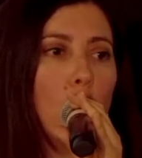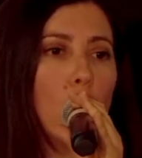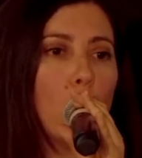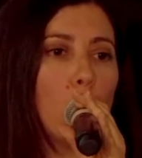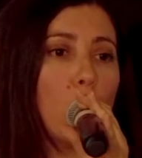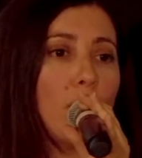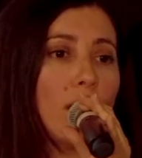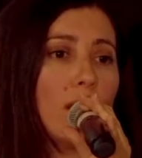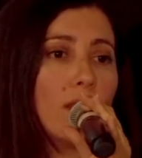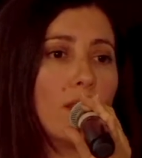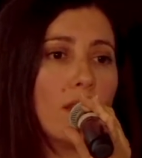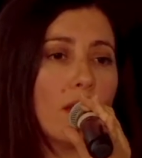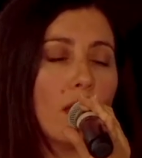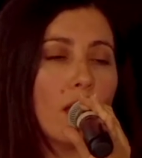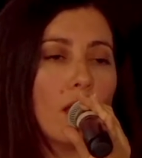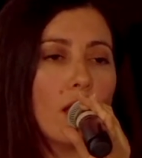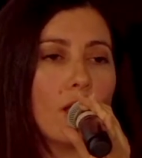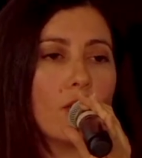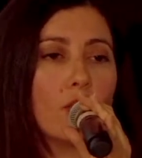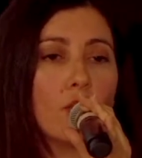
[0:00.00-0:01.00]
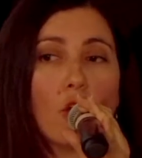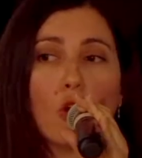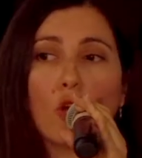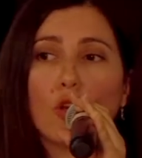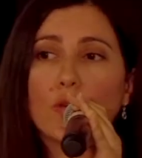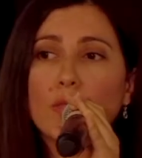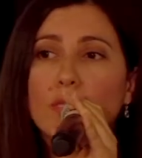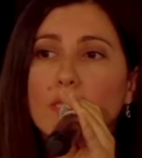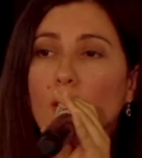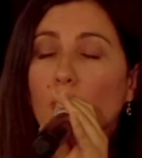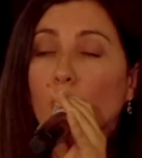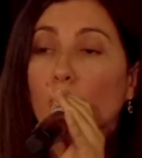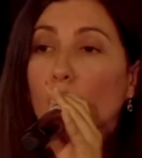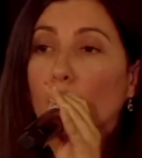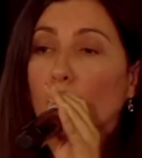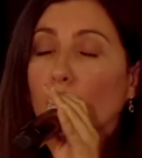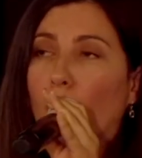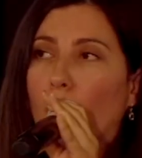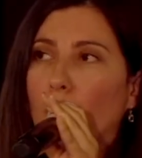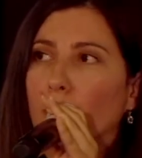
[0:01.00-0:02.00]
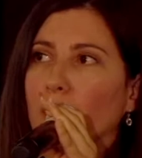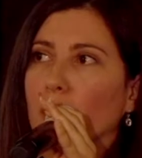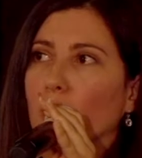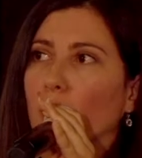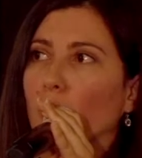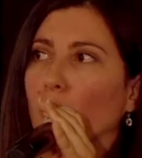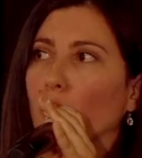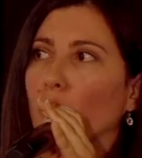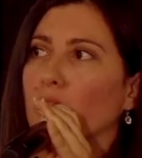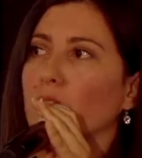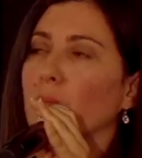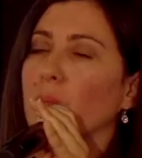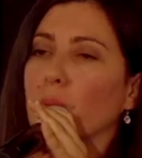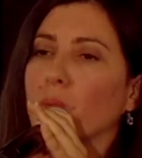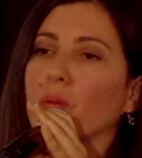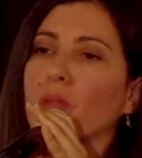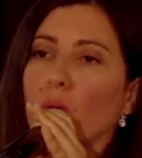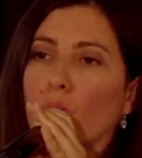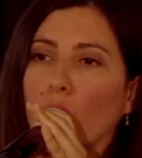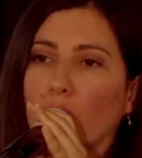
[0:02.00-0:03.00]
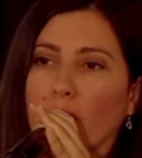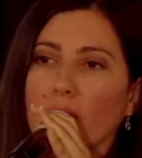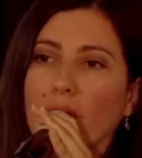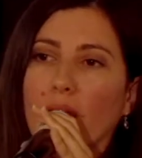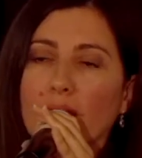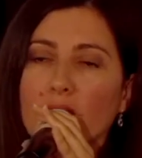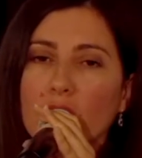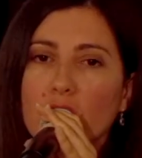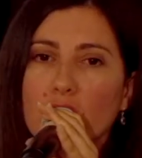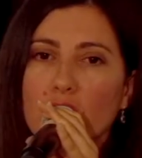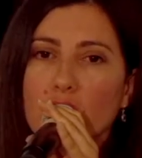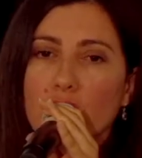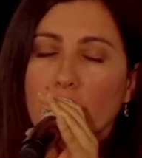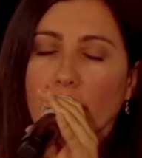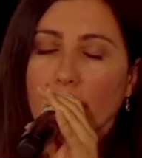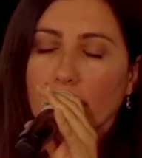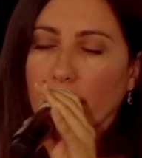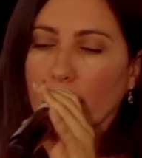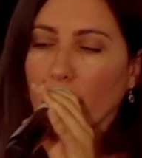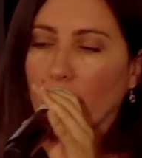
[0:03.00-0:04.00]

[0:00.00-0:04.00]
with with the people that work in that industry.